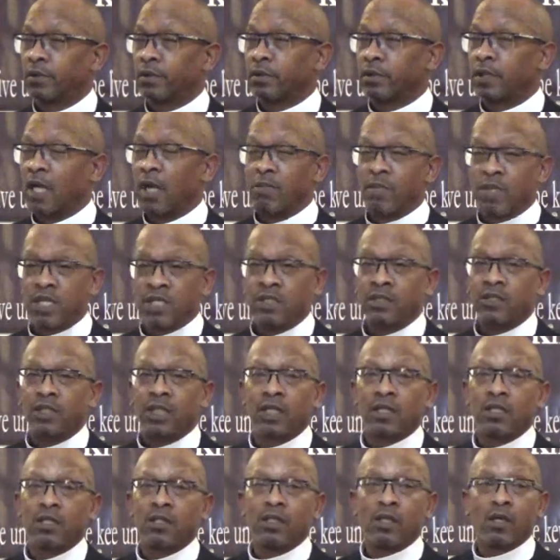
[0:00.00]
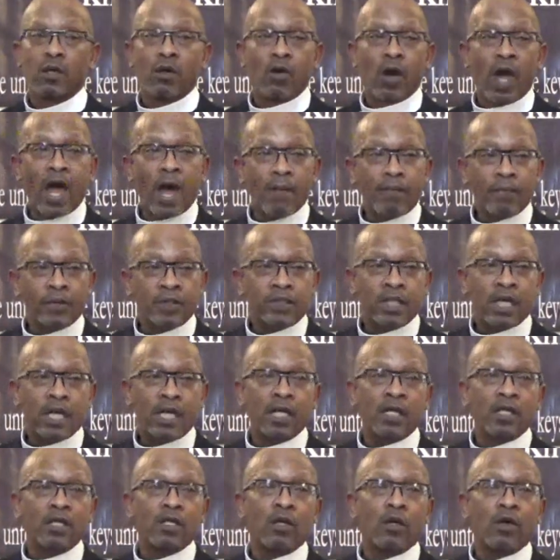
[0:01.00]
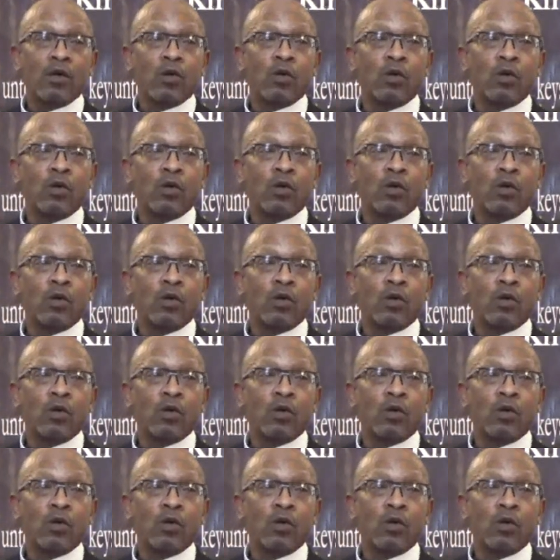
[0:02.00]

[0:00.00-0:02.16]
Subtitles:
That means that your appetite,